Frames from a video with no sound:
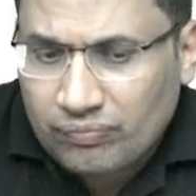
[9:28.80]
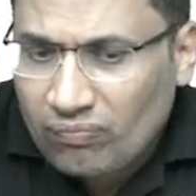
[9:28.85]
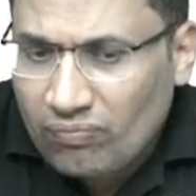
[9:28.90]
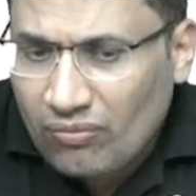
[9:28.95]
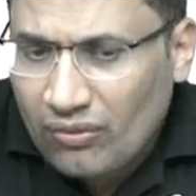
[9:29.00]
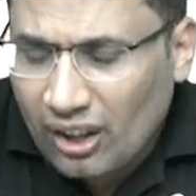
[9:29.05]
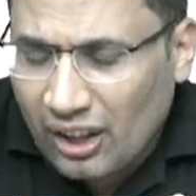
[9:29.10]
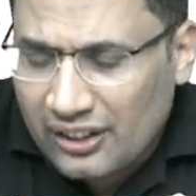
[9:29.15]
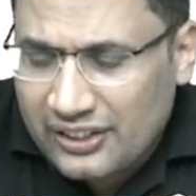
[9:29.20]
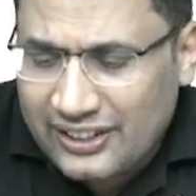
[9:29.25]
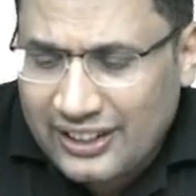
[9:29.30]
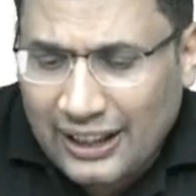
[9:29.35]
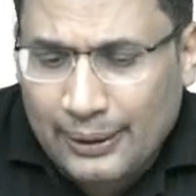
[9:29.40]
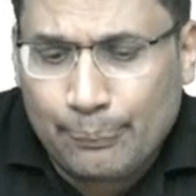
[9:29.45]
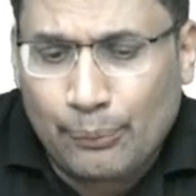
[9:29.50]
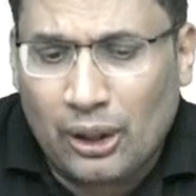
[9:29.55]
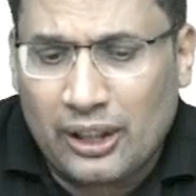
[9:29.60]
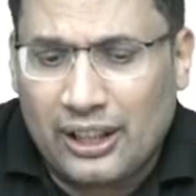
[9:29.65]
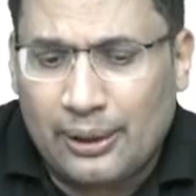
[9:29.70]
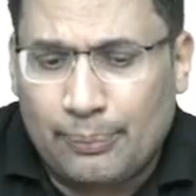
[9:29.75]

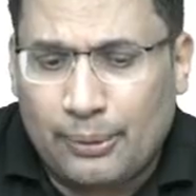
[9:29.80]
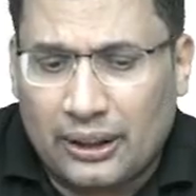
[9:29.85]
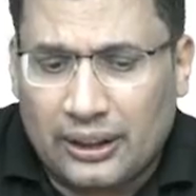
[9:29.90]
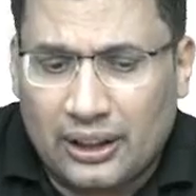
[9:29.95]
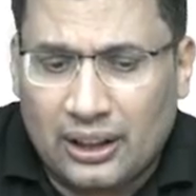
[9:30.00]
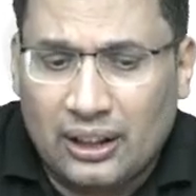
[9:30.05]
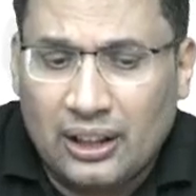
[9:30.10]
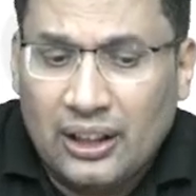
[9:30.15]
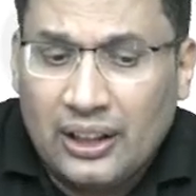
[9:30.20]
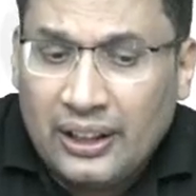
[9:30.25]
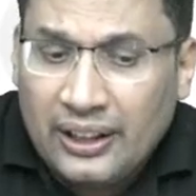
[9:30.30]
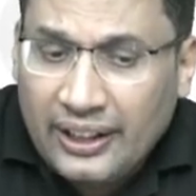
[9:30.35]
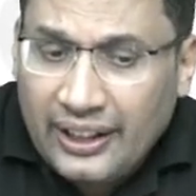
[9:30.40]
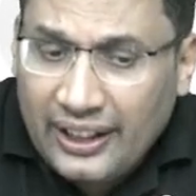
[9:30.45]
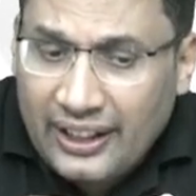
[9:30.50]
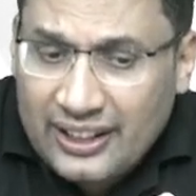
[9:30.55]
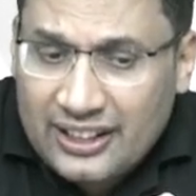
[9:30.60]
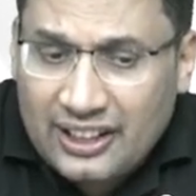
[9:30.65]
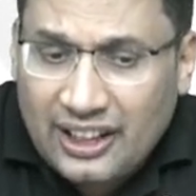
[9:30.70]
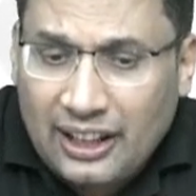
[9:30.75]
Zsigmondy method. In
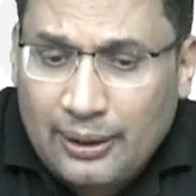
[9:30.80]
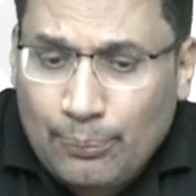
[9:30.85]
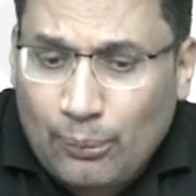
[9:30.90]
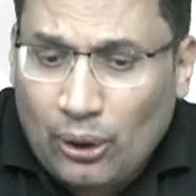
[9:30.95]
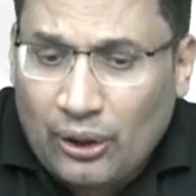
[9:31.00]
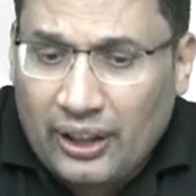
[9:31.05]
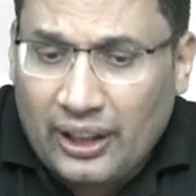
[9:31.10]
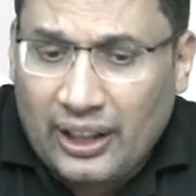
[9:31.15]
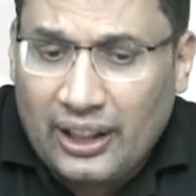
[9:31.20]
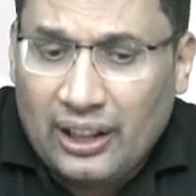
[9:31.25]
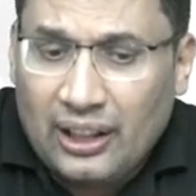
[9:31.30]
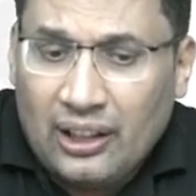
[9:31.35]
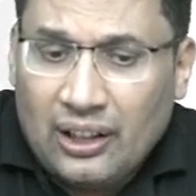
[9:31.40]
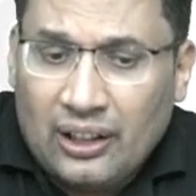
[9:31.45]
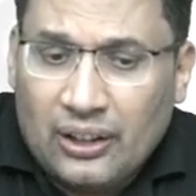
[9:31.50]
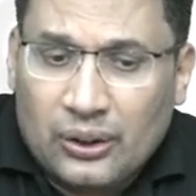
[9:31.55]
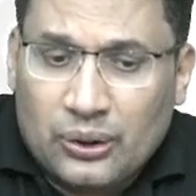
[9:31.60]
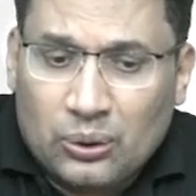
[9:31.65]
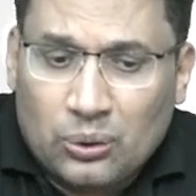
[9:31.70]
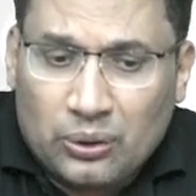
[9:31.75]
Zsigmondy,
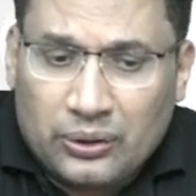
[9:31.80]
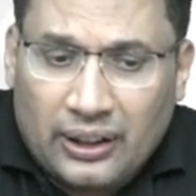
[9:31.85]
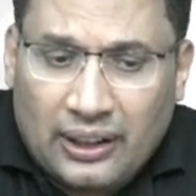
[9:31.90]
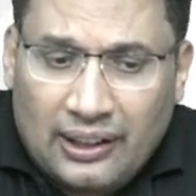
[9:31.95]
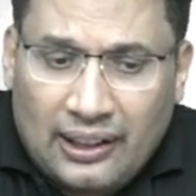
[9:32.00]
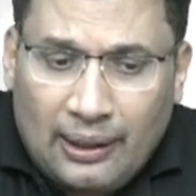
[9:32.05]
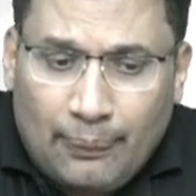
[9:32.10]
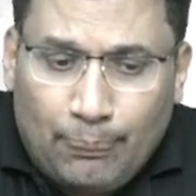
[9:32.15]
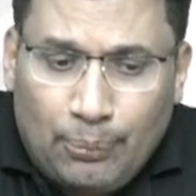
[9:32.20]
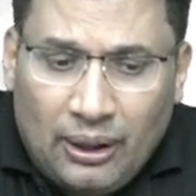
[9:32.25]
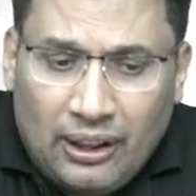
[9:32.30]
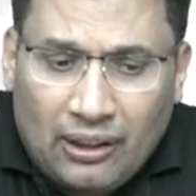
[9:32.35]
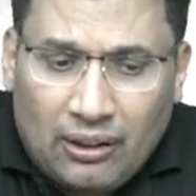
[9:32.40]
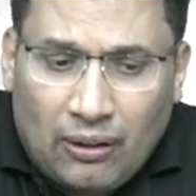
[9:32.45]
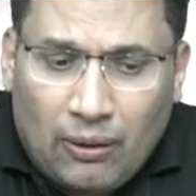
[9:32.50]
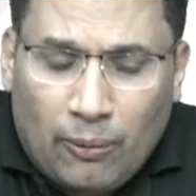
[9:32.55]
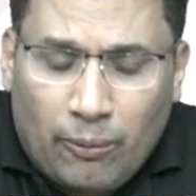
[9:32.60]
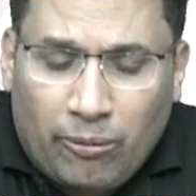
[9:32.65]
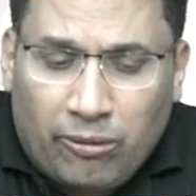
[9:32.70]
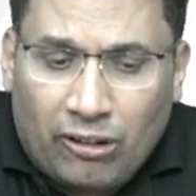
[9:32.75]
so the labeling of
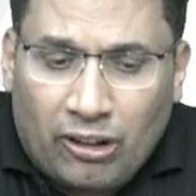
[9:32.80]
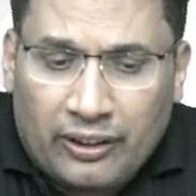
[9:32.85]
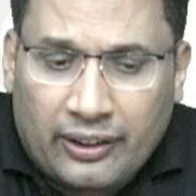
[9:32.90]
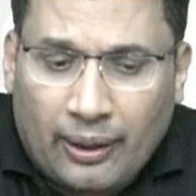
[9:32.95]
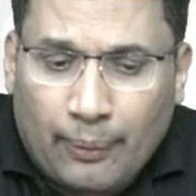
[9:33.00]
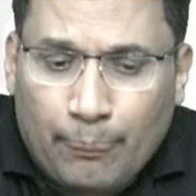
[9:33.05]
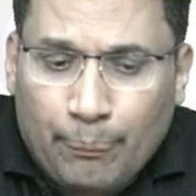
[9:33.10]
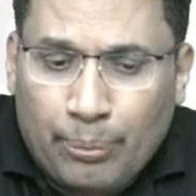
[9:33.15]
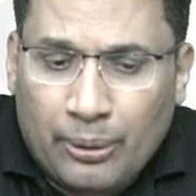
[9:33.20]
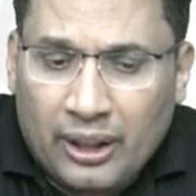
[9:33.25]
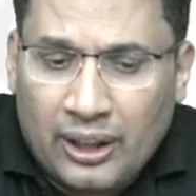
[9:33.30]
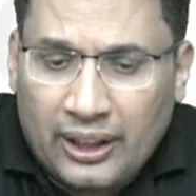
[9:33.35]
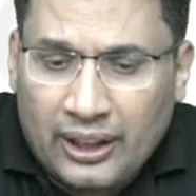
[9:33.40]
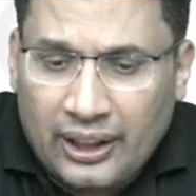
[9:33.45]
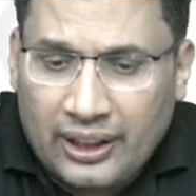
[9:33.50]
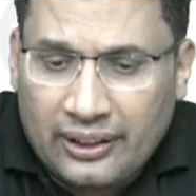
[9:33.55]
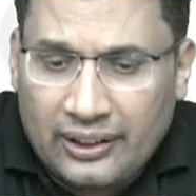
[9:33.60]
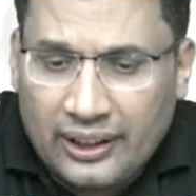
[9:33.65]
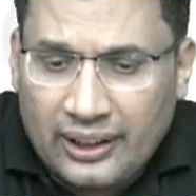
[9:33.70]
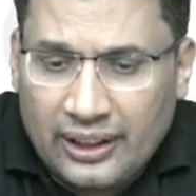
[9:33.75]
temporary teeth
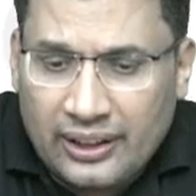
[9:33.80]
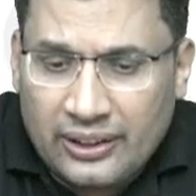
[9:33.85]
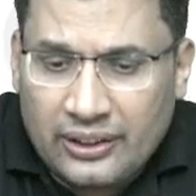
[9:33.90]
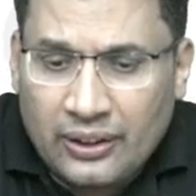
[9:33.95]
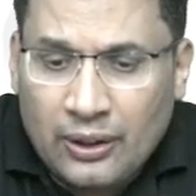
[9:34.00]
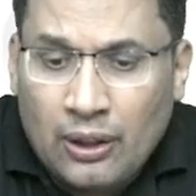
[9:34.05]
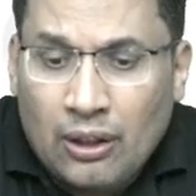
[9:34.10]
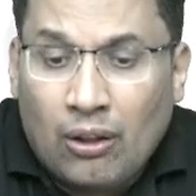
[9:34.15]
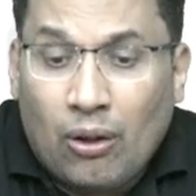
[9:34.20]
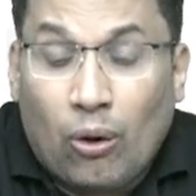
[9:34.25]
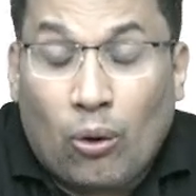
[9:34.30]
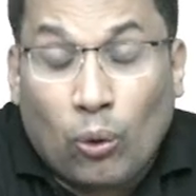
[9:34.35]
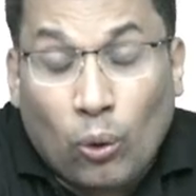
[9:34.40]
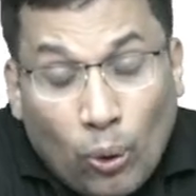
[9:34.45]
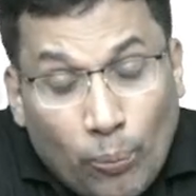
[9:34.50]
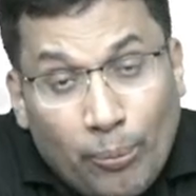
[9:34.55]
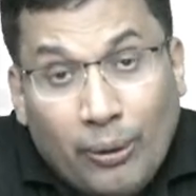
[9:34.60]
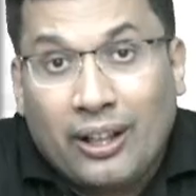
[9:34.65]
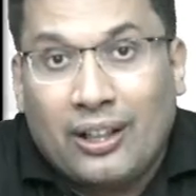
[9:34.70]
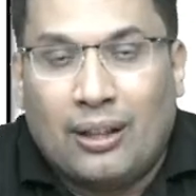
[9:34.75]
is
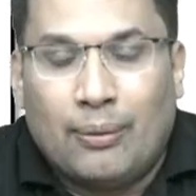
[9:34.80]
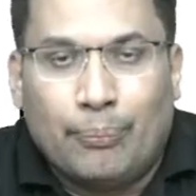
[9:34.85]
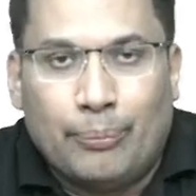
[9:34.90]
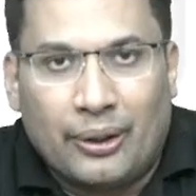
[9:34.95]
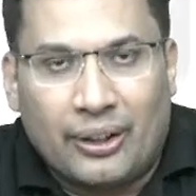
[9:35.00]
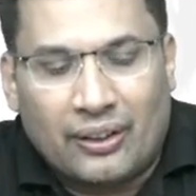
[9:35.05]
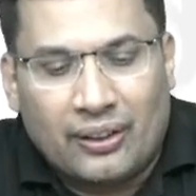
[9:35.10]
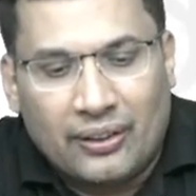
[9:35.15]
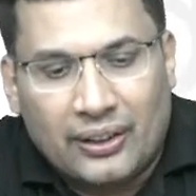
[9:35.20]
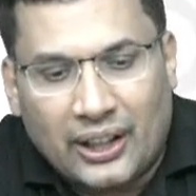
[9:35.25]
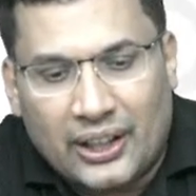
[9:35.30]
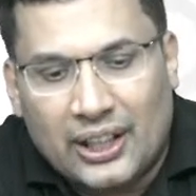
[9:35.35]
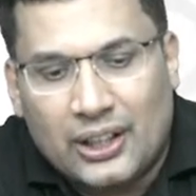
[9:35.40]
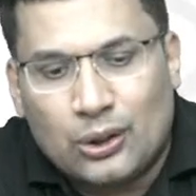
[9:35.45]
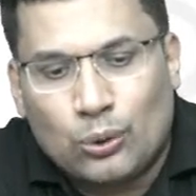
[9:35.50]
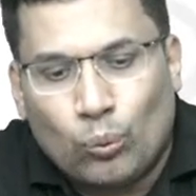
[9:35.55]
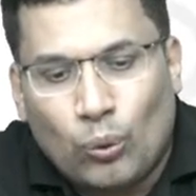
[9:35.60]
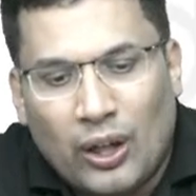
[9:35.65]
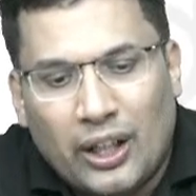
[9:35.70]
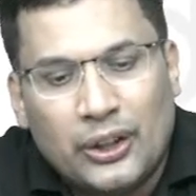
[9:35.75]
Roman number, that is
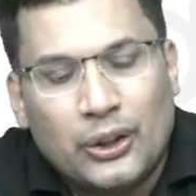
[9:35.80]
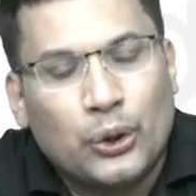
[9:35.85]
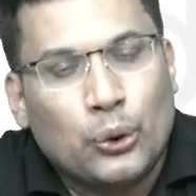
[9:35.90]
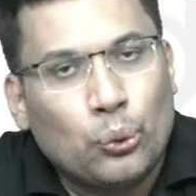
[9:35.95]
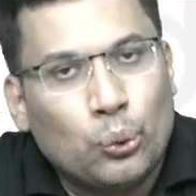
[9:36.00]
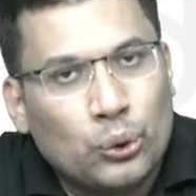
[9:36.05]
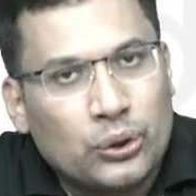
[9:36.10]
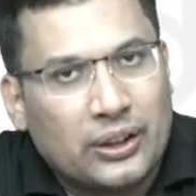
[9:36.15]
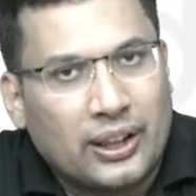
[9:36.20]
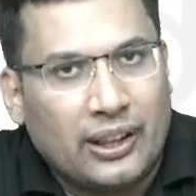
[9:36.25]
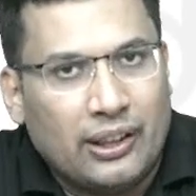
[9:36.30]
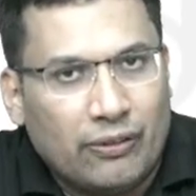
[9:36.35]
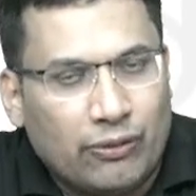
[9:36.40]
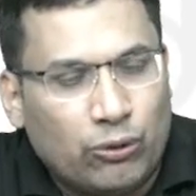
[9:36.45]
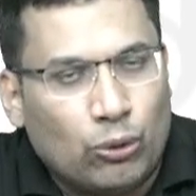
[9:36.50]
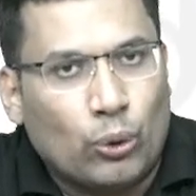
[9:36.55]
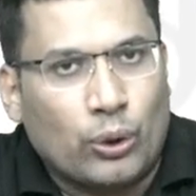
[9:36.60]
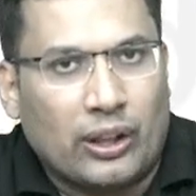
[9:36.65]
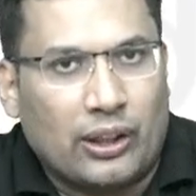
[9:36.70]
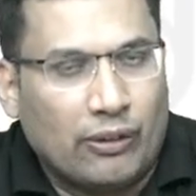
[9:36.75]
1, 2, 3, 4
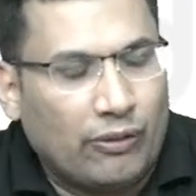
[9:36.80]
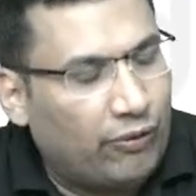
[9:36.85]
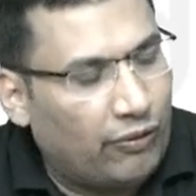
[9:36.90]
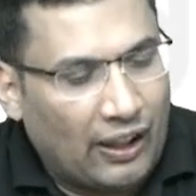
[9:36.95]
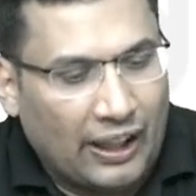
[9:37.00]
and 5.